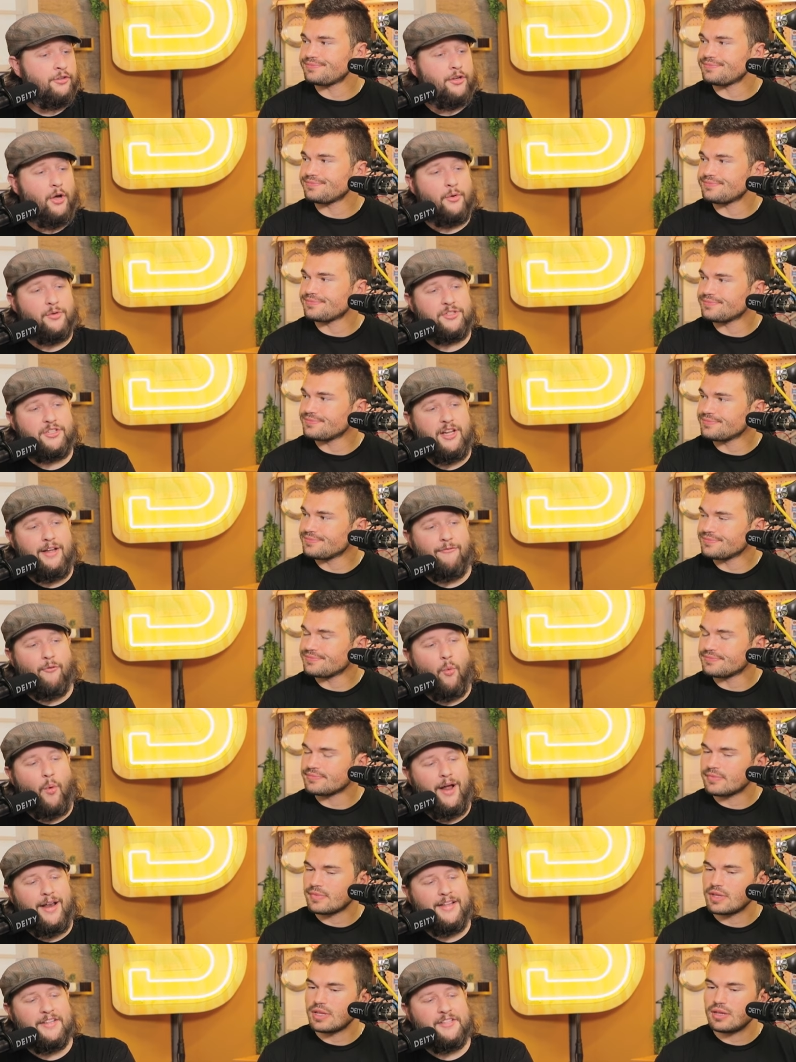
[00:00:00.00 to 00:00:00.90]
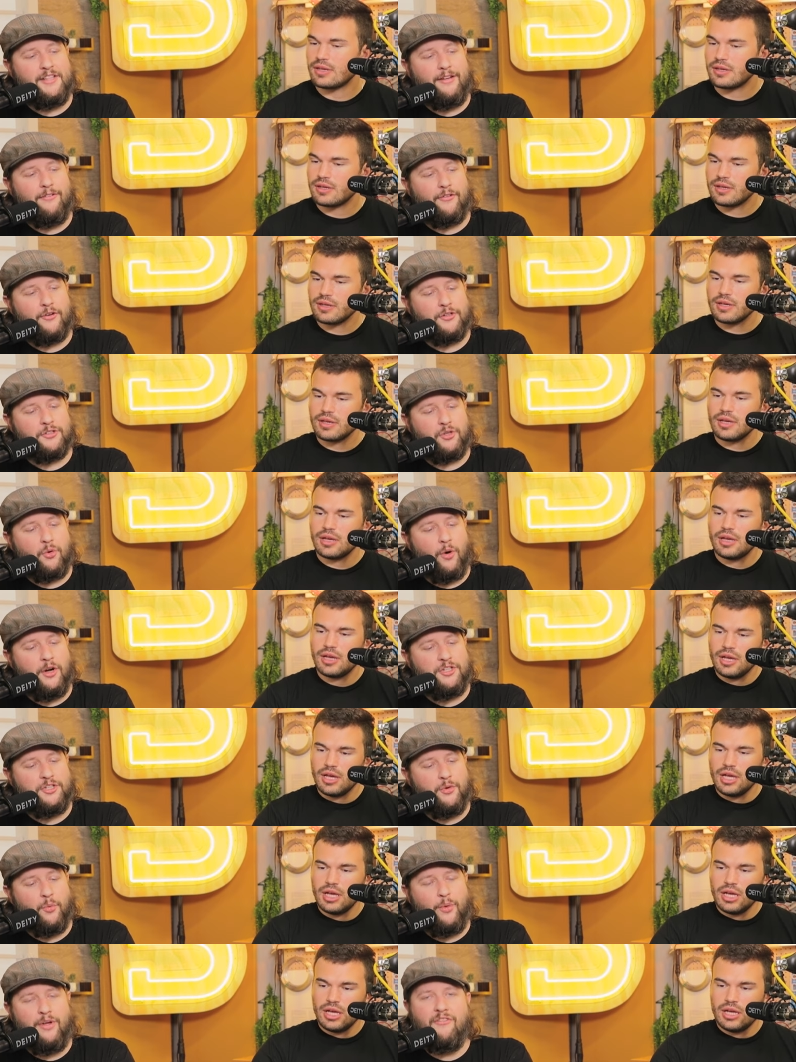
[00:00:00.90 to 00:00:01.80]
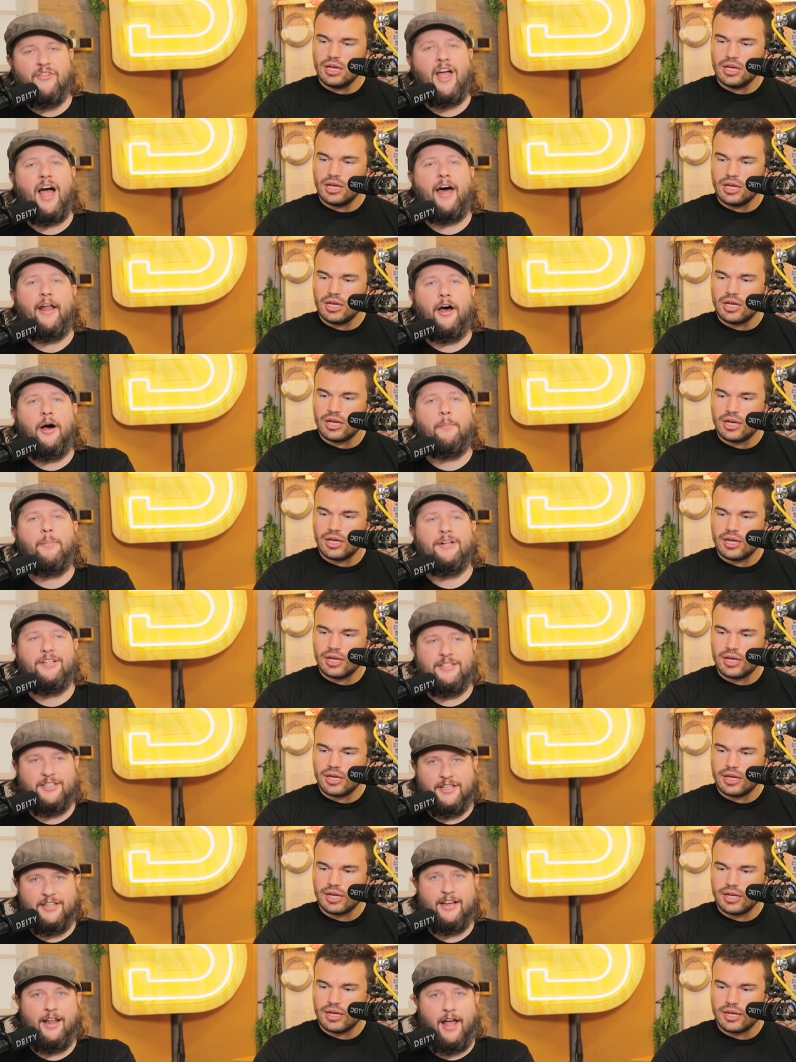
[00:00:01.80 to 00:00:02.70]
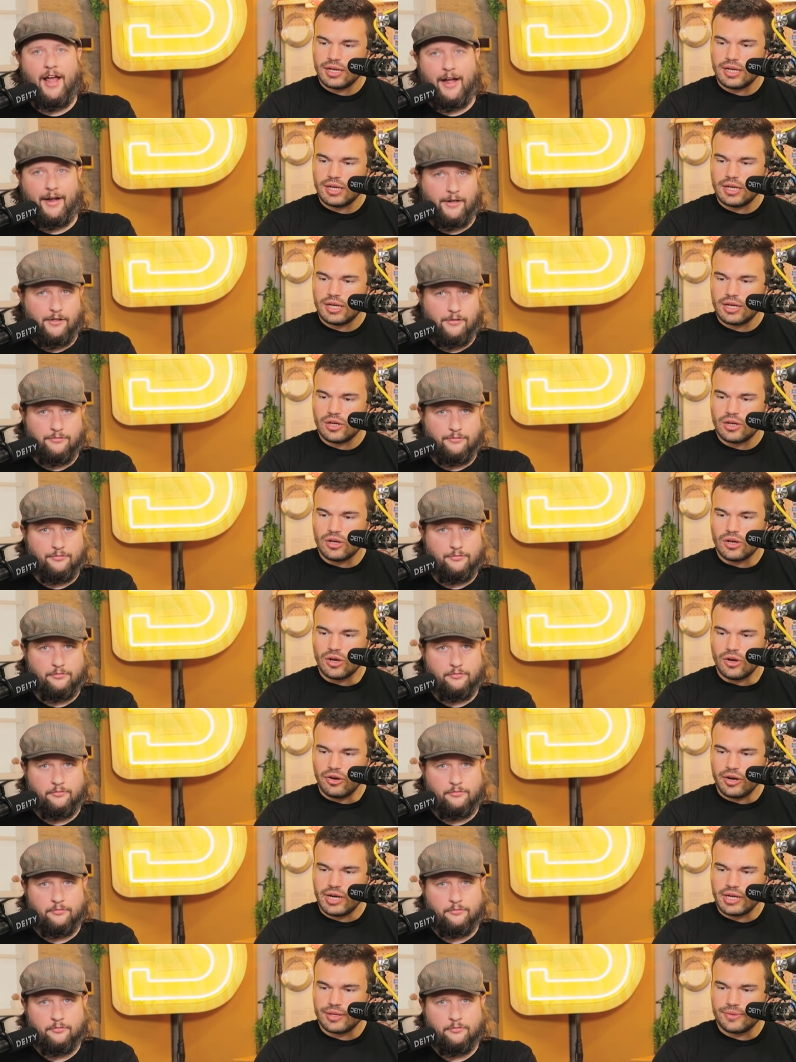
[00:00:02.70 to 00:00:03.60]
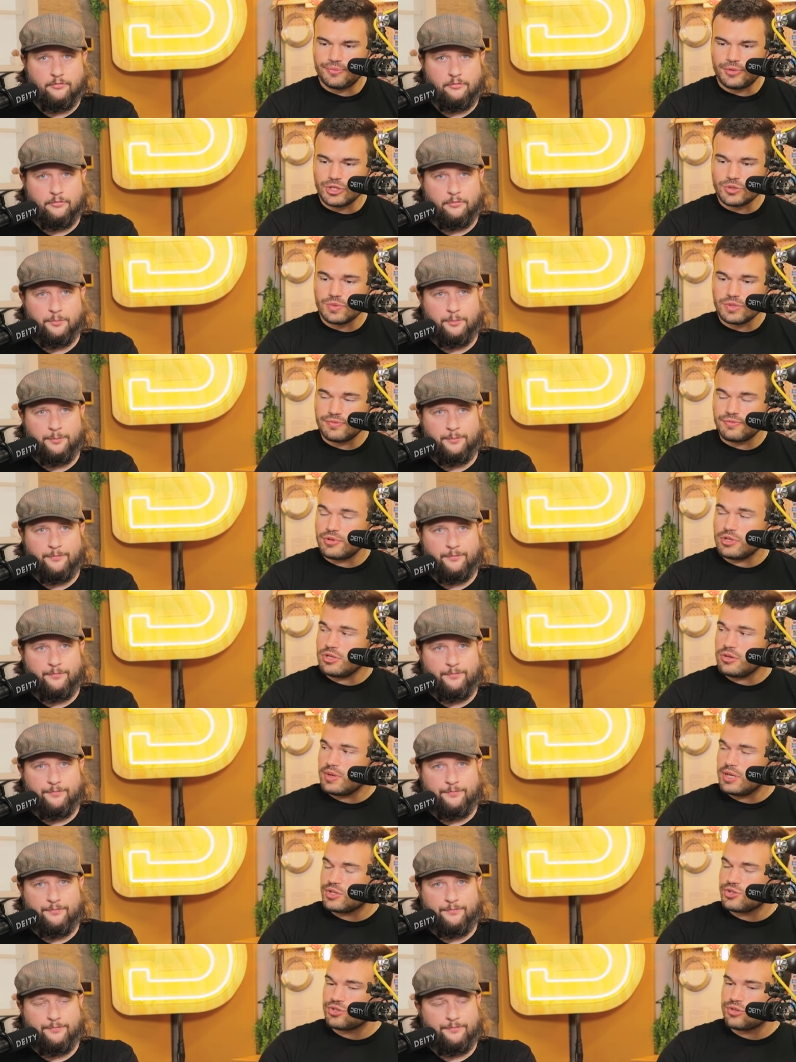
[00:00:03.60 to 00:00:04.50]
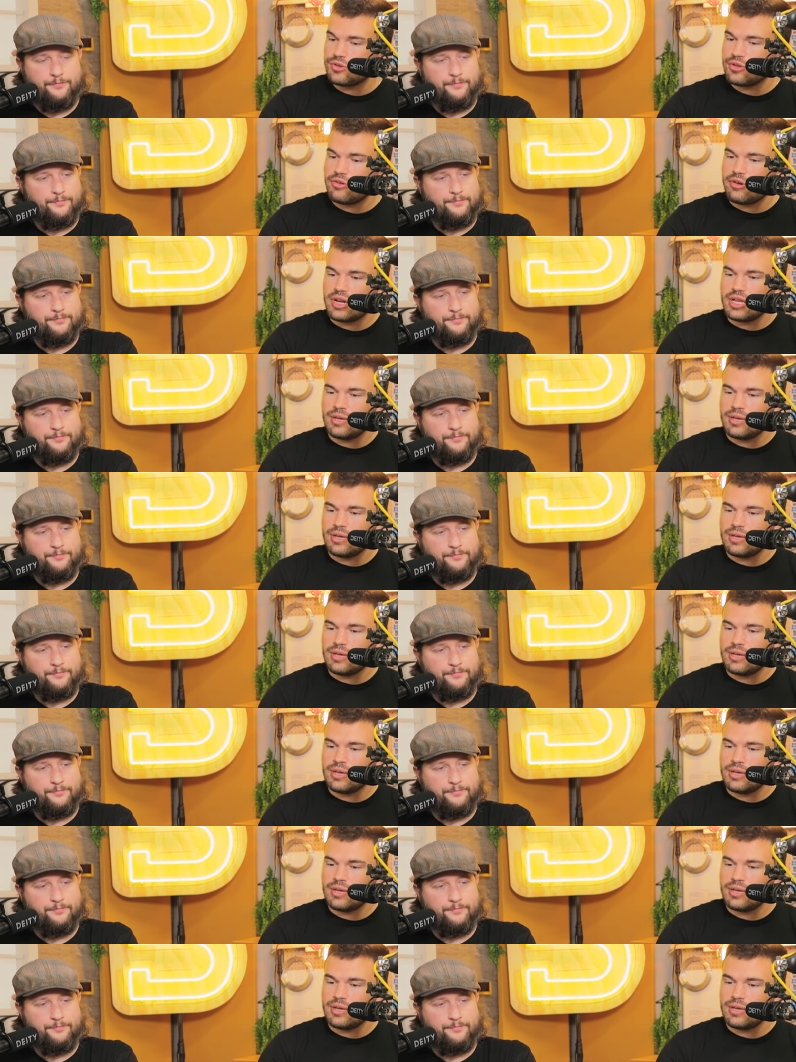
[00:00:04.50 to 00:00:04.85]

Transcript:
Speaker 1: So, Steve, what is the first question we've got up
Speaker 2: today? All right, first one's for you, Andrew. You